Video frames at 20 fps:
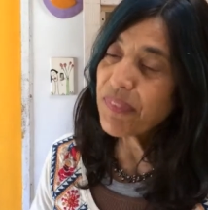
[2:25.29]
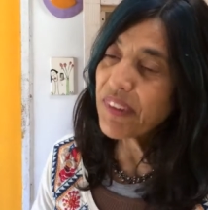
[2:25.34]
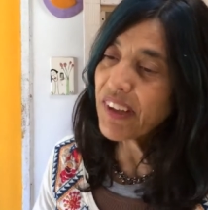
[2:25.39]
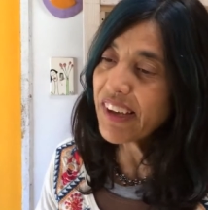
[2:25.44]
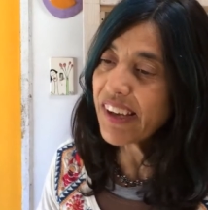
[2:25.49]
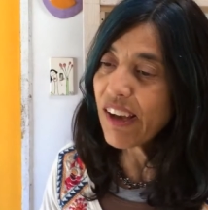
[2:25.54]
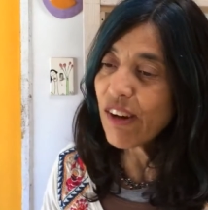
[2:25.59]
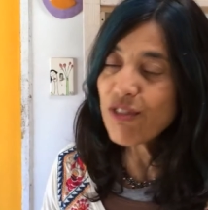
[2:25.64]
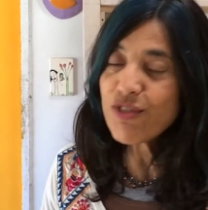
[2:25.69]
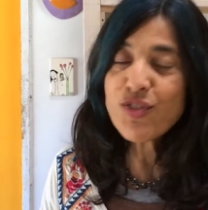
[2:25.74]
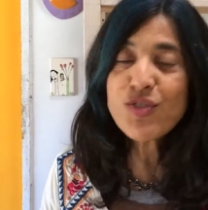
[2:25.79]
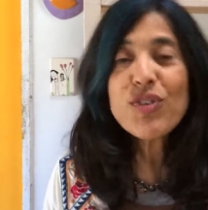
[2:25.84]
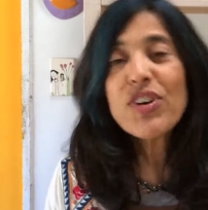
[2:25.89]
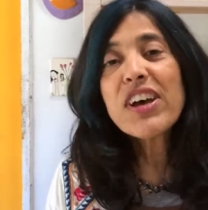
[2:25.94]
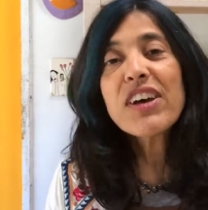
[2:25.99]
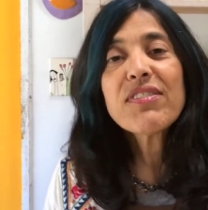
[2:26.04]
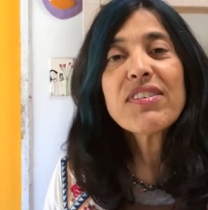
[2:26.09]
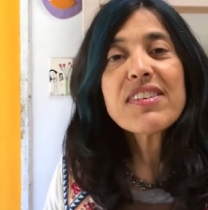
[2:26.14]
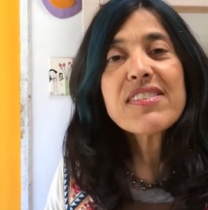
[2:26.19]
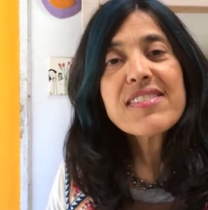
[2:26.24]
I also
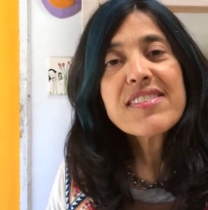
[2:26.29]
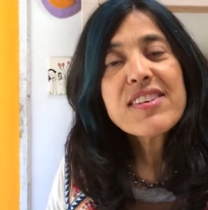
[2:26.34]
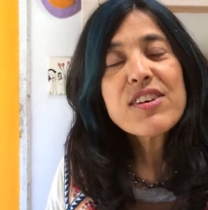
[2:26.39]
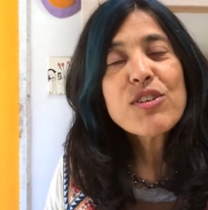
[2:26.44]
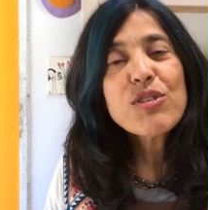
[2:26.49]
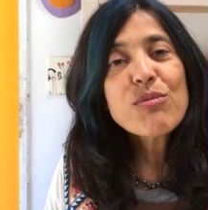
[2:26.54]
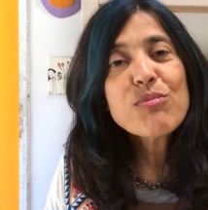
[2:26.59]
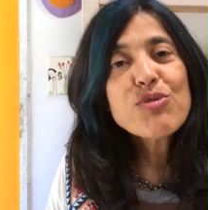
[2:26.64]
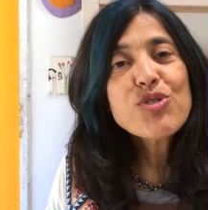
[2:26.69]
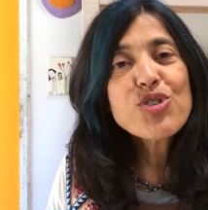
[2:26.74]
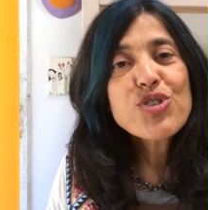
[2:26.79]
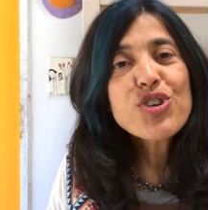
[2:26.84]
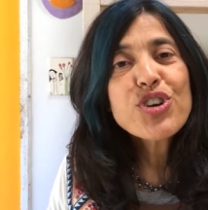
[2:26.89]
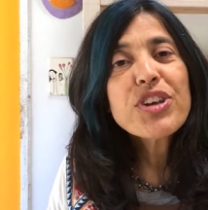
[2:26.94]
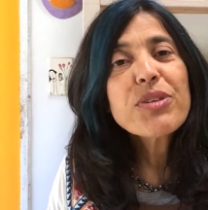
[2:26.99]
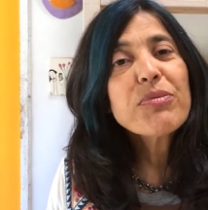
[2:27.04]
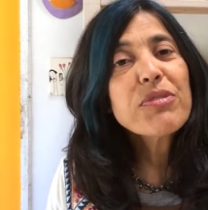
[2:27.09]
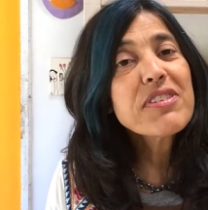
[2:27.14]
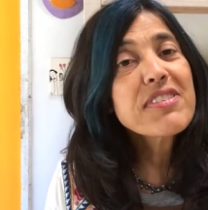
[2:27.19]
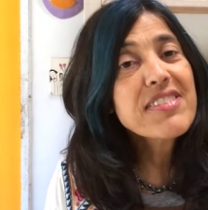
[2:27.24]
have a sculpture
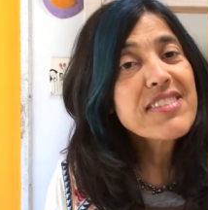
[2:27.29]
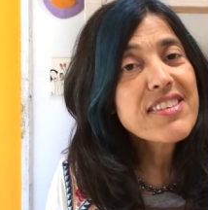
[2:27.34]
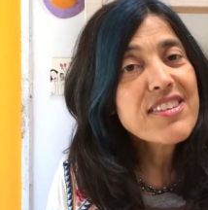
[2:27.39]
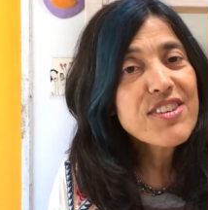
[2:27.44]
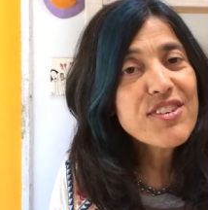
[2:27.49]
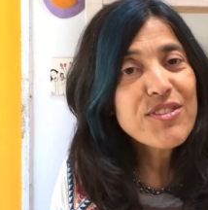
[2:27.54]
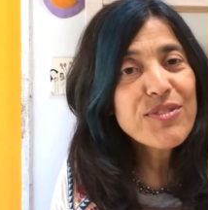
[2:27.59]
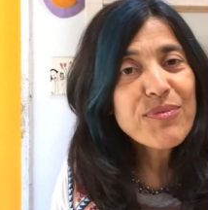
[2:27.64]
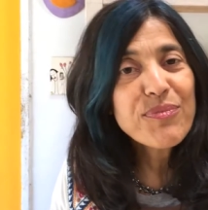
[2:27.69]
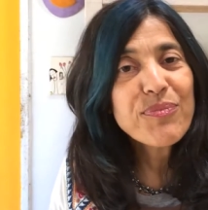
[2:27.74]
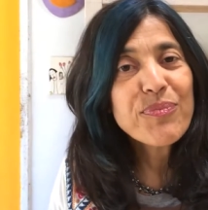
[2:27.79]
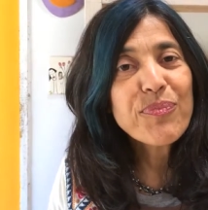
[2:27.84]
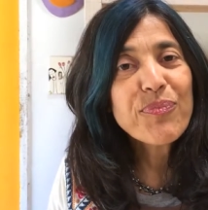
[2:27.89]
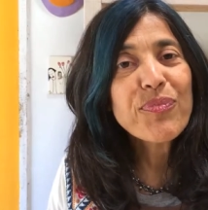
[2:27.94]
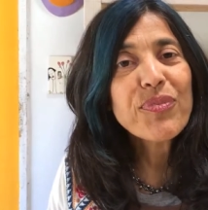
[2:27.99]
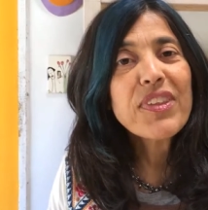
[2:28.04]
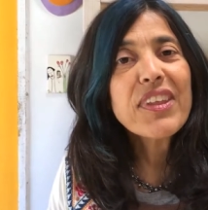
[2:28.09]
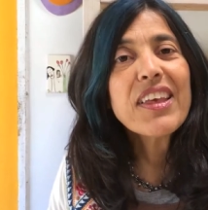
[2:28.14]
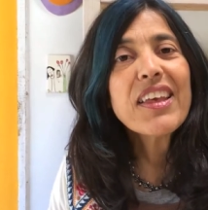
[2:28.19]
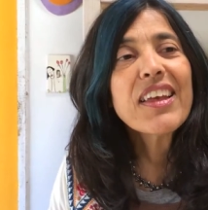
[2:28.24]
in Brazil,
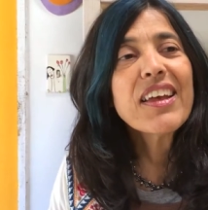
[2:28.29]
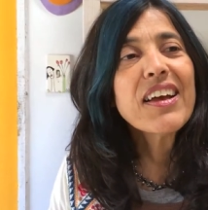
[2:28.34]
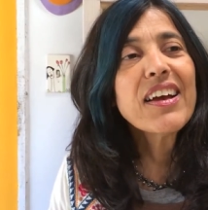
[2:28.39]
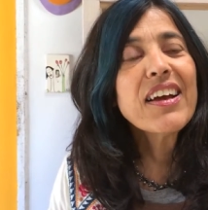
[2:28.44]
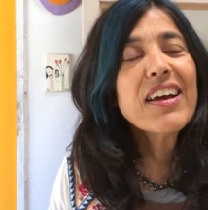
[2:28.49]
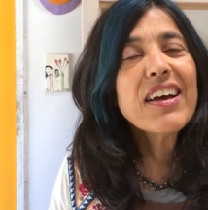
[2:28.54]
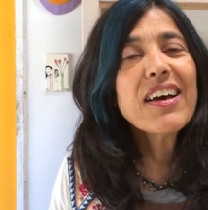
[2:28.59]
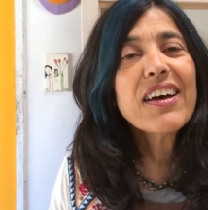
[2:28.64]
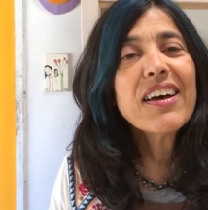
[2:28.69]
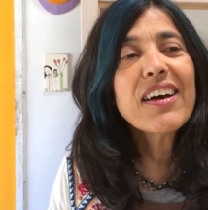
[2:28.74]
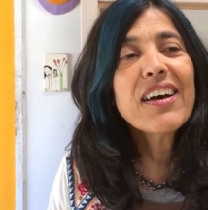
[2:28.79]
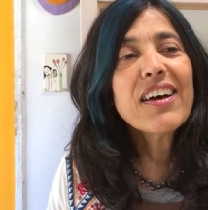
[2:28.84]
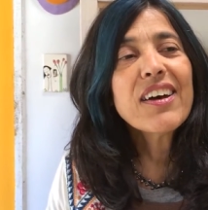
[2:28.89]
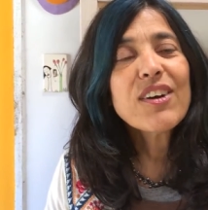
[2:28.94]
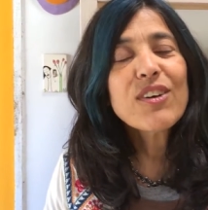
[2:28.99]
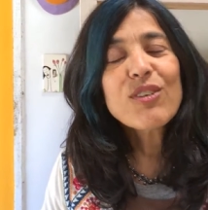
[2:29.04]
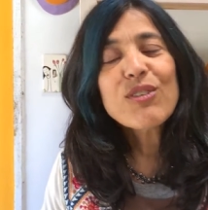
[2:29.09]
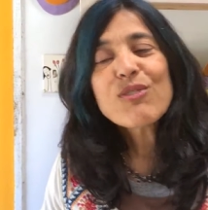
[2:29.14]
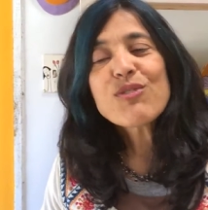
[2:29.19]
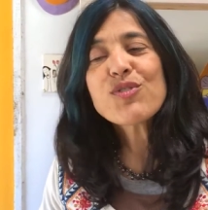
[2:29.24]
uh,
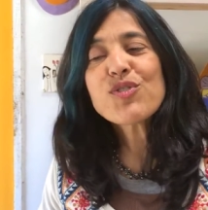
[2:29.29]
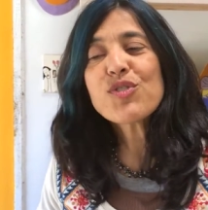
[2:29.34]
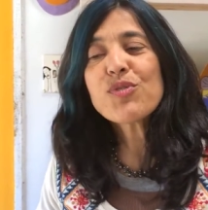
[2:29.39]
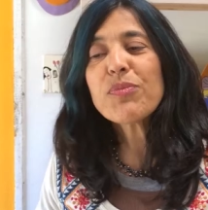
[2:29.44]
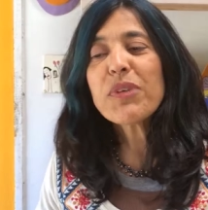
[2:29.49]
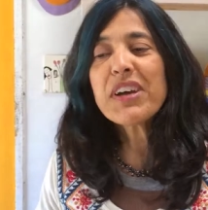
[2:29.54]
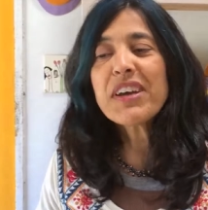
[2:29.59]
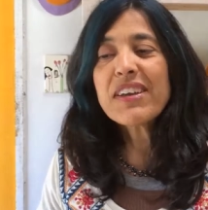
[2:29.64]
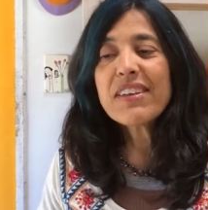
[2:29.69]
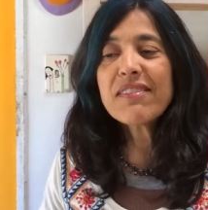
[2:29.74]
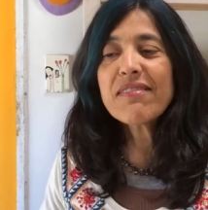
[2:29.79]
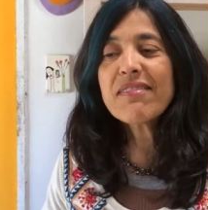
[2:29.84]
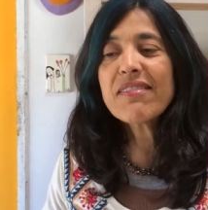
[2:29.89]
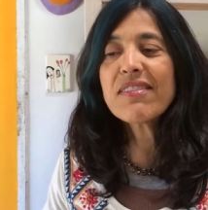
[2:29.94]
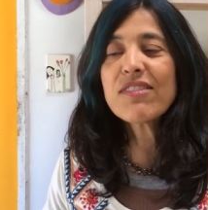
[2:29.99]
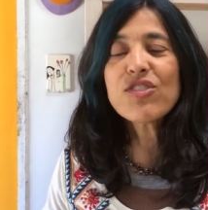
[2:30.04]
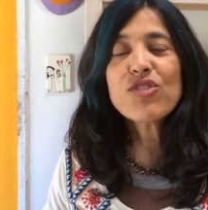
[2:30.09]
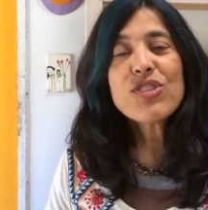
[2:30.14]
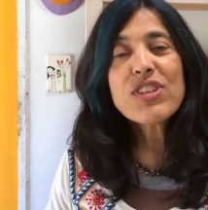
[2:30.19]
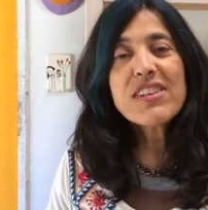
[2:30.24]
close to my
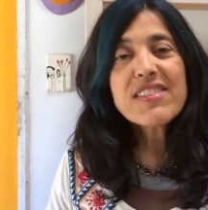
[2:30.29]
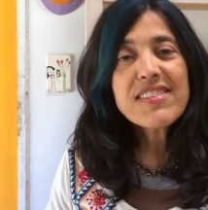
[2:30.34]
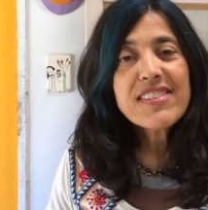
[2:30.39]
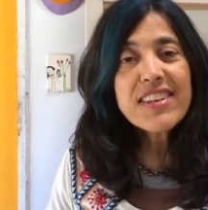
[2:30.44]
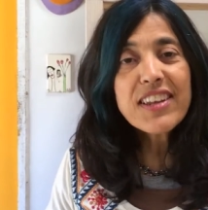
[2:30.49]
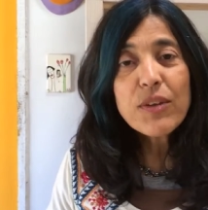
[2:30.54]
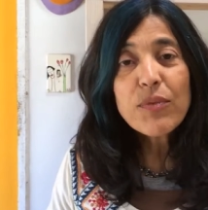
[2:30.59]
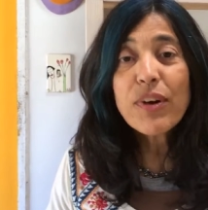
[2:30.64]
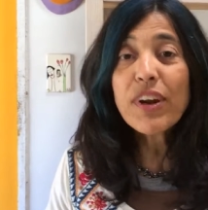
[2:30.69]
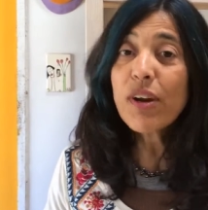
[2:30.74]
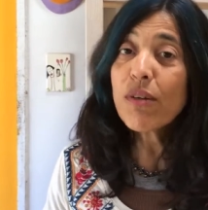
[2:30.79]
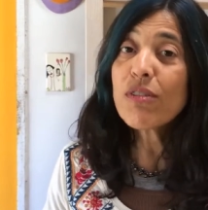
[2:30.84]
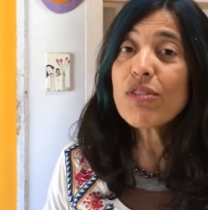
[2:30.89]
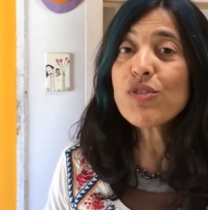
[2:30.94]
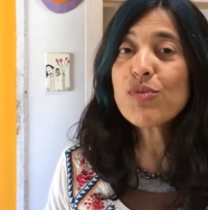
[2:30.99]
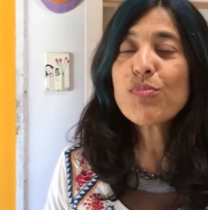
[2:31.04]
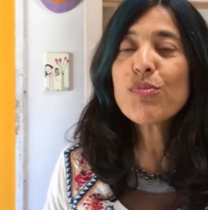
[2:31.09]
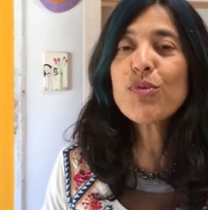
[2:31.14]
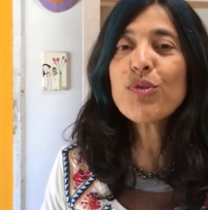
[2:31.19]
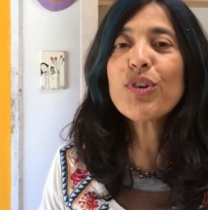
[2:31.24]
to the city where I
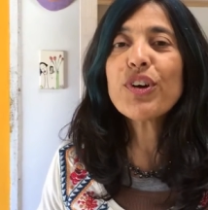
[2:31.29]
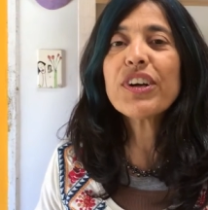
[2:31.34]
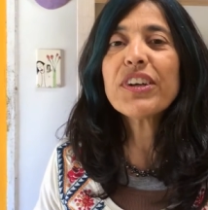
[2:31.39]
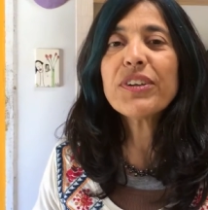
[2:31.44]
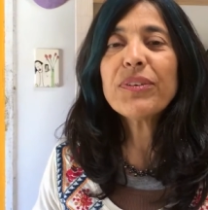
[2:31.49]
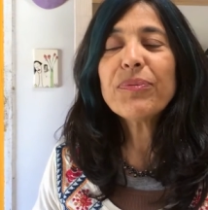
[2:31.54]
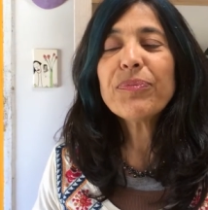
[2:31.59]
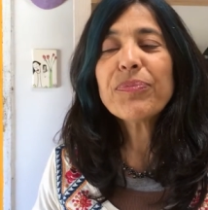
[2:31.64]
was born.